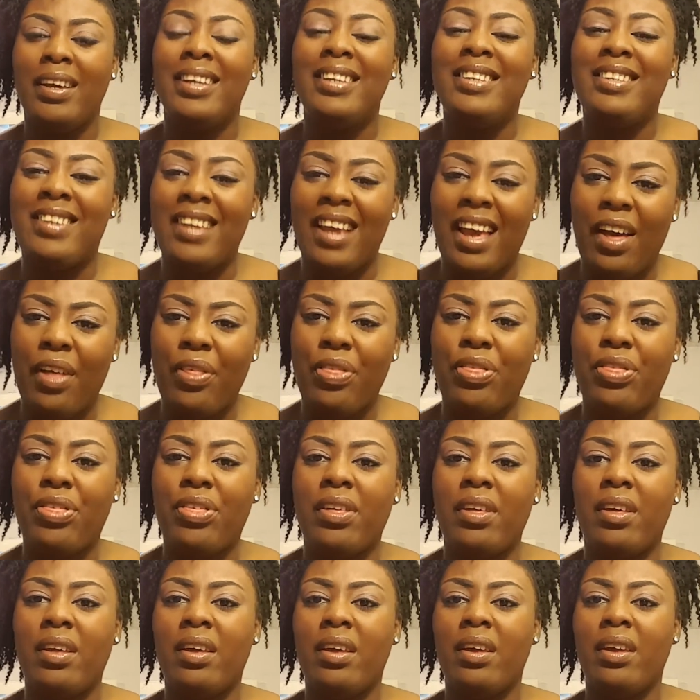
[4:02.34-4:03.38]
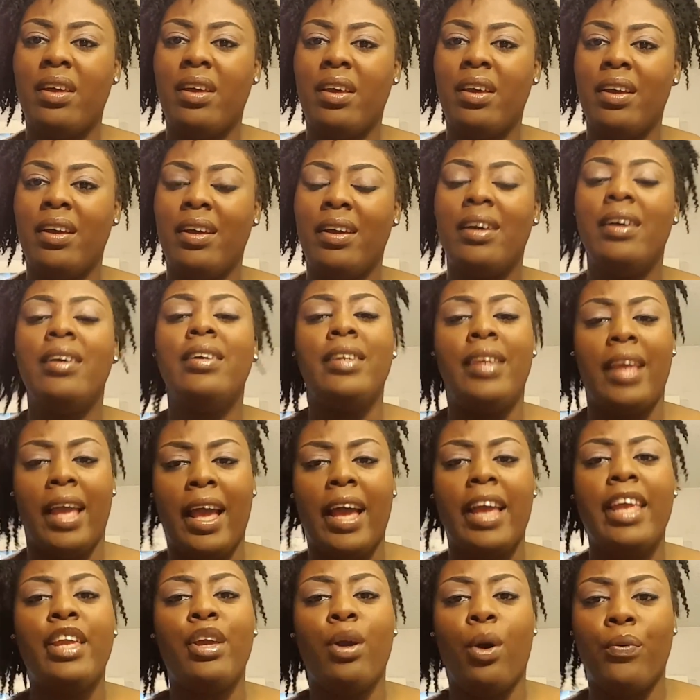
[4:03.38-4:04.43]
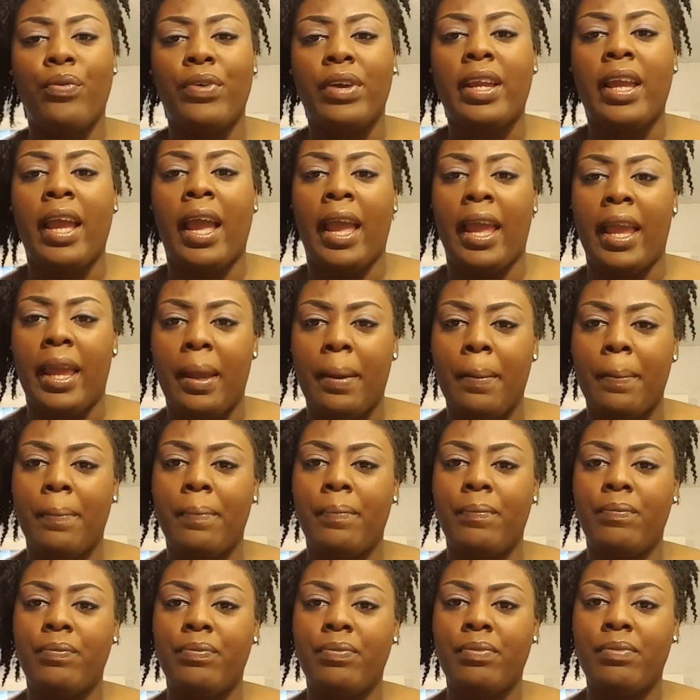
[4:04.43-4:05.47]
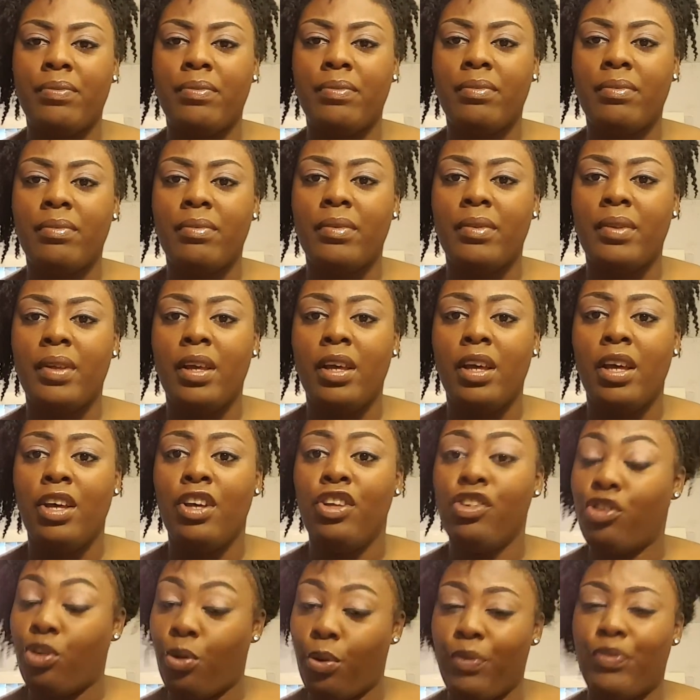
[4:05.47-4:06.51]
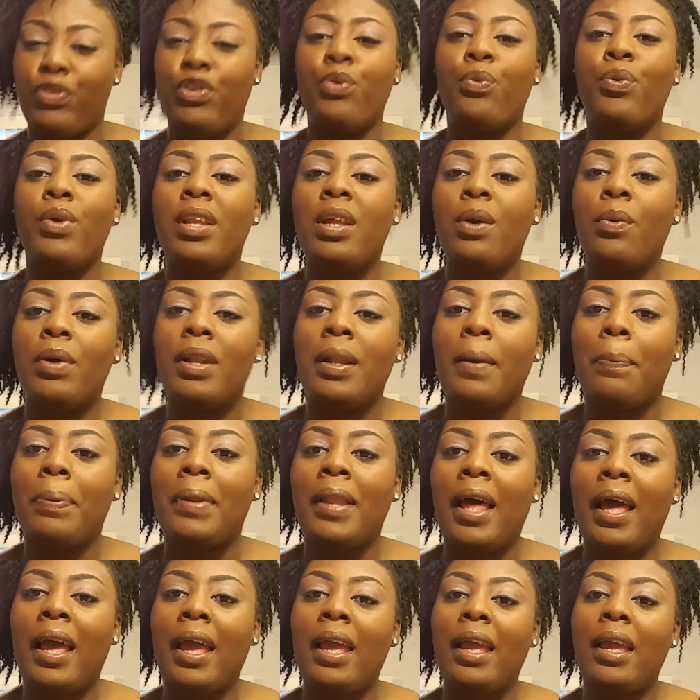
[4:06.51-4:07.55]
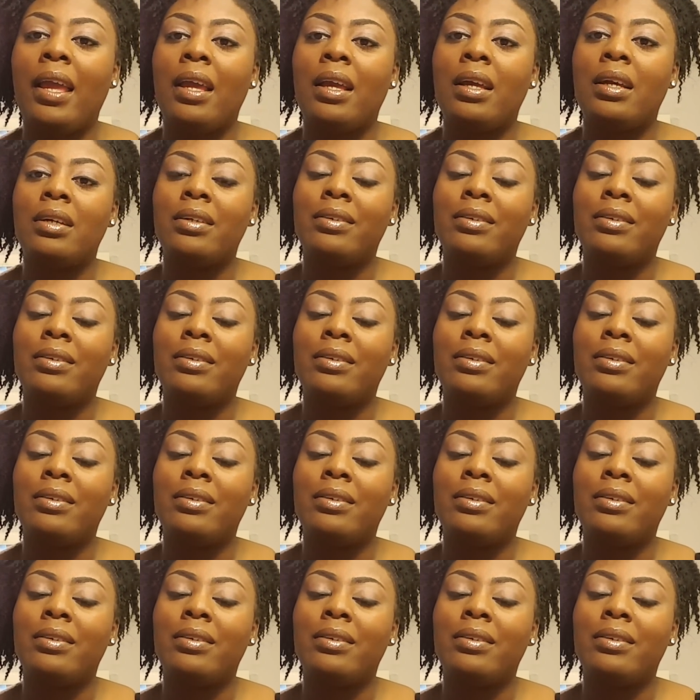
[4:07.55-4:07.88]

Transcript: Death, yeah, he overcame. So if you really want to play,